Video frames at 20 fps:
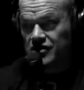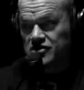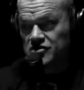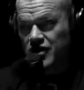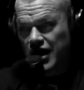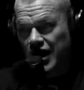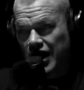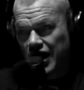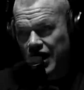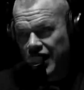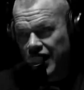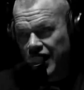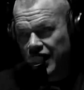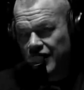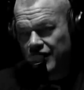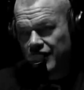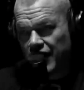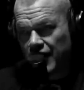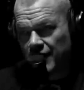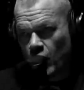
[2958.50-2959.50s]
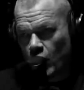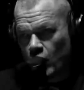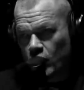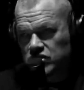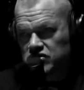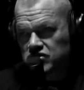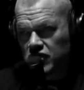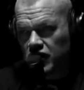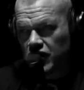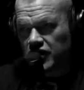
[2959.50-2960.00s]
So I, I, I'm
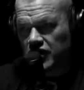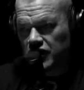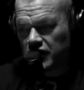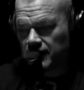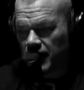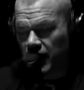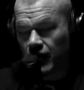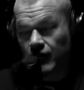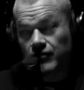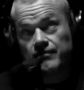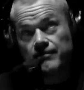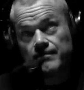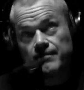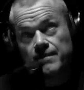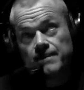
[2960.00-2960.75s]
always talking about